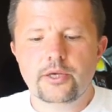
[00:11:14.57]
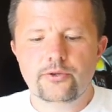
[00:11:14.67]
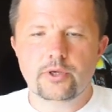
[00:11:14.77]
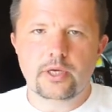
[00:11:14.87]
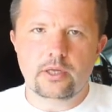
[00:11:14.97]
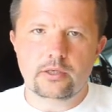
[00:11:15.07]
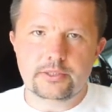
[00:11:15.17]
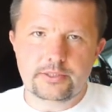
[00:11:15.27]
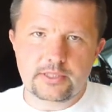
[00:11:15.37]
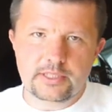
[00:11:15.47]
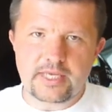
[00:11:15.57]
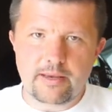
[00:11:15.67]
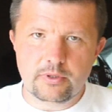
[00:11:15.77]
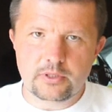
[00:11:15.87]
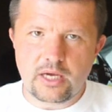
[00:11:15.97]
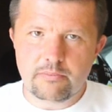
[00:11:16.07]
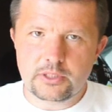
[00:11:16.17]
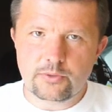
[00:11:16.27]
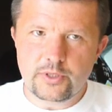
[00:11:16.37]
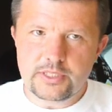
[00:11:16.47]
You can disable double
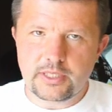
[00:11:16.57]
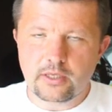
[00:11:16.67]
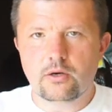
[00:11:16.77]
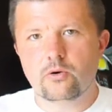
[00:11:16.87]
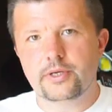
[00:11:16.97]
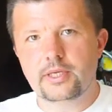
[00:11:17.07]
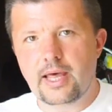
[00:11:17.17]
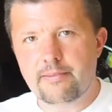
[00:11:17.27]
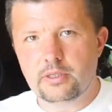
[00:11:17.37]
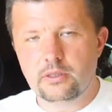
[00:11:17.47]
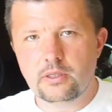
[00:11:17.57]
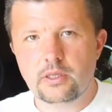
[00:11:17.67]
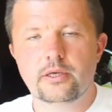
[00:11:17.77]
twisting or enable.